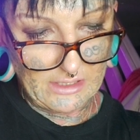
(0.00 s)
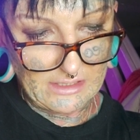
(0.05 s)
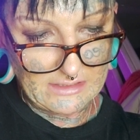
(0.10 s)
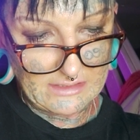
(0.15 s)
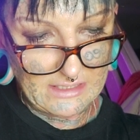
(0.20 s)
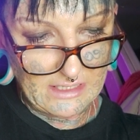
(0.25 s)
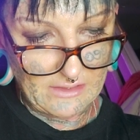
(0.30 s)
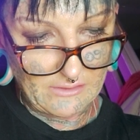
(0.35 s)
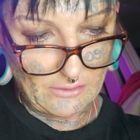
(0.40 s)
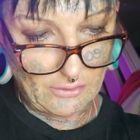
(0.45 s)
to
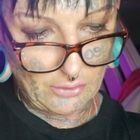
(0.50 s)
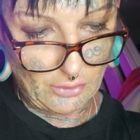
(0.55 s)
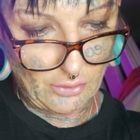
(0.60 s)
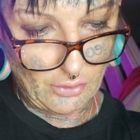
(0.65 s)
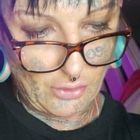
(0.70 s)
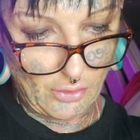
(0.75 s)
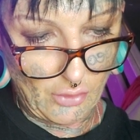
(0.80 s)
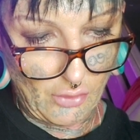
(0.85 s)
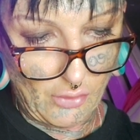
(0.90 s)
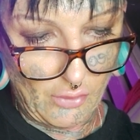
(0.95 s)
take the
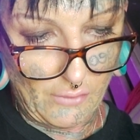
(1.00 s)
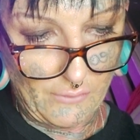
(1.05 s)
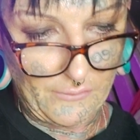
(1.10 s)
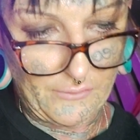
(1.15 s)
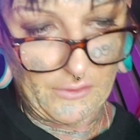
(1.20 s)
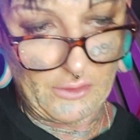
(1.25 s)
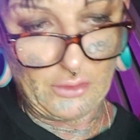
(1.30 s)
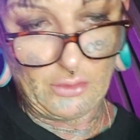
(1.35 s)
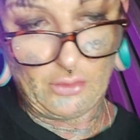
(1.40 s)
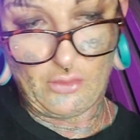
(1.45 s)
look off
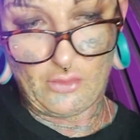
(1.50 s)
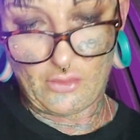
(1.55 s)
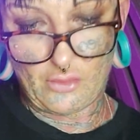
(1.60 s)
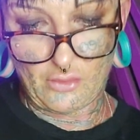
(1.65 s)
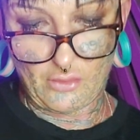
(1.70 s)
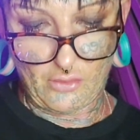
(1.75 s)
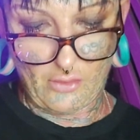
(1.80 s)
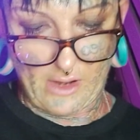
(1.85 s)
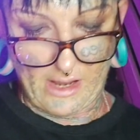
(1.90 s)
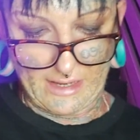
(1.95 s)
the
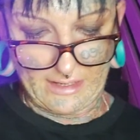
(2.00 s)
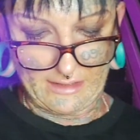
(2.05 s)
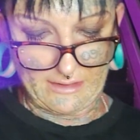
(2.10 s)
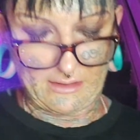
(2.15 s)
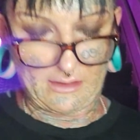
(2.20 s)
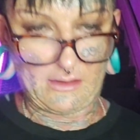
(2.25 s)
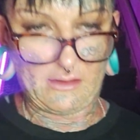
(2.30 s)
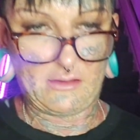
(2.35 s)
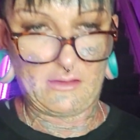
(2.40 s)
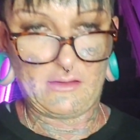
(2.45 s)
logo
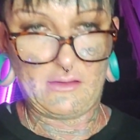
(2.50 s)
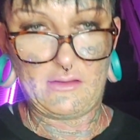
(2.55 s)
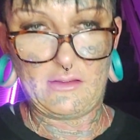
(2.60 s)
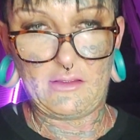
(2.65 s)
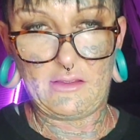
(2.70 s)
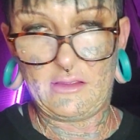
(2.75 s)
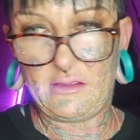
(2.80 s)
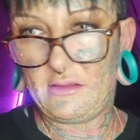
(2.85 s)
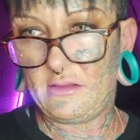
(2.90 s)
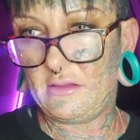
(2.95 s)
either,
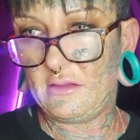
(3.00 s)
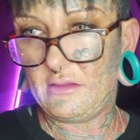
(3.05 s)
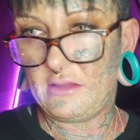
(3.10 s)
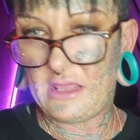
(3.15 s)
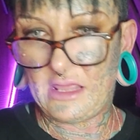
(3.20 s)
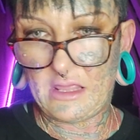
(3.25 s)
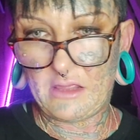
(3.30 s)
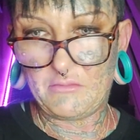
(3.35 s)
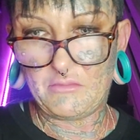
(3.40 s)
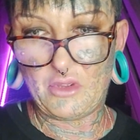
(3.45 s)

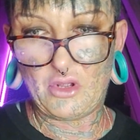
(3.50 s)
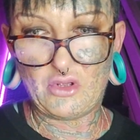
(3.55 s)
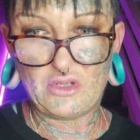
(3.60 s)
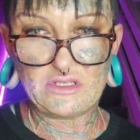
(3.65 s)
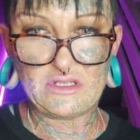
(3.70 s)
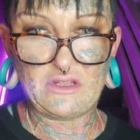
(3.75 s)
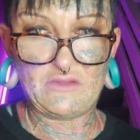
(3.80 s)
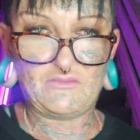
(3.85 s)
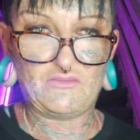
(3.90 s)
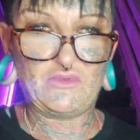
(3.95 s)
because
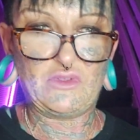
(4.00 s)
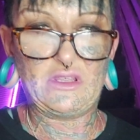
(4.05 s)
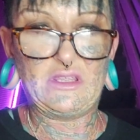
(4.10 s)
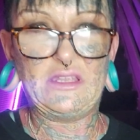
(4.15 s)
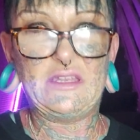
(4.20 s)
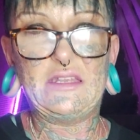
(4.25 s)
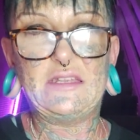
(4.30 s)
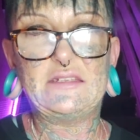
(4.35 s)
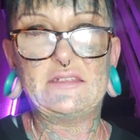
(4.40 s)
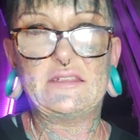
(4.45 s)
it really
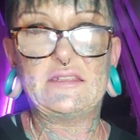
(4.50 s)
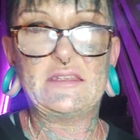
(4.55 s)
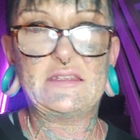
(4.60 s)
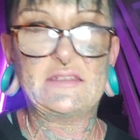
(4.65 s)
needs to